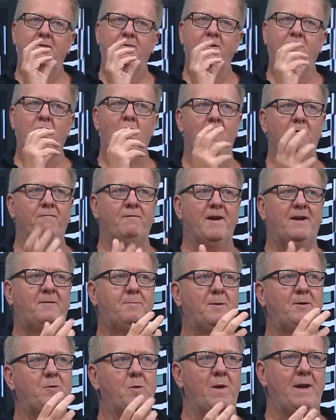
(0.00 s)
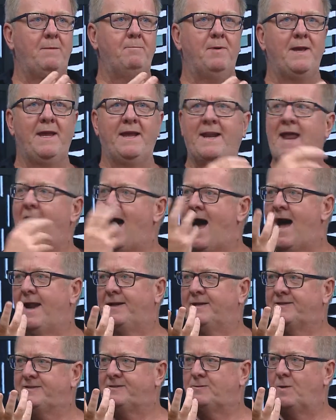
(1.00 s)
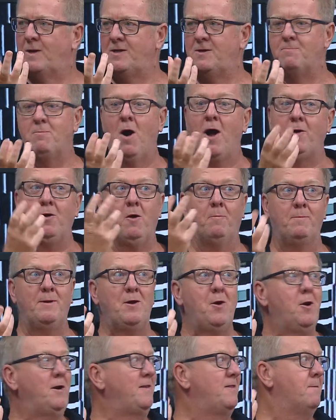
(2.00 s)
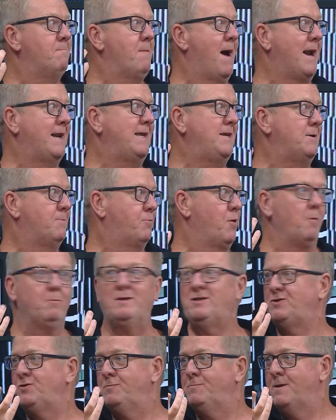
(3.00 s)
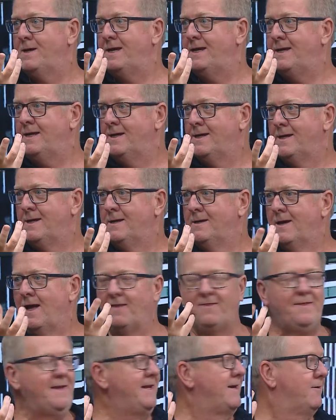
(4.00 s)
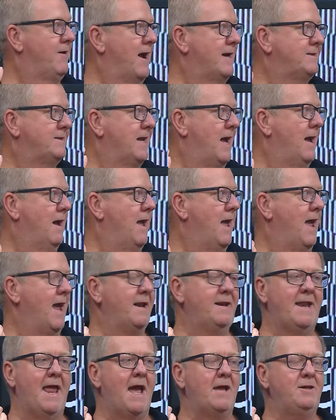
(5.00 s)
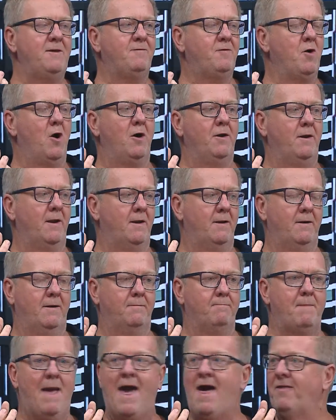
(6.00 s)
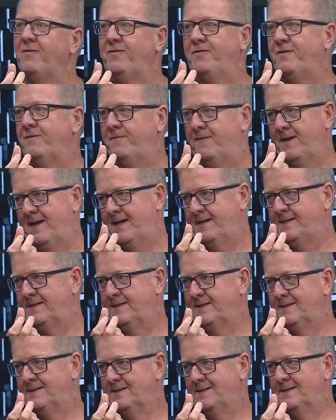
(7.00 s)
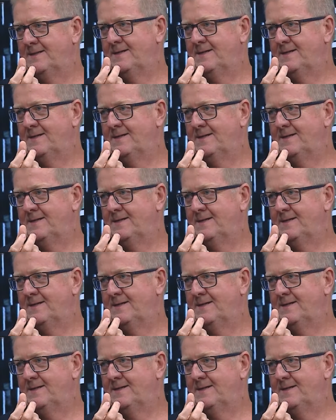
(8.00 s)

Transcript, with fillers: conflict between being an artist, where you might not be earning the money you probably should be, a theatre actor, and now you've got mouths to feed. Yeah,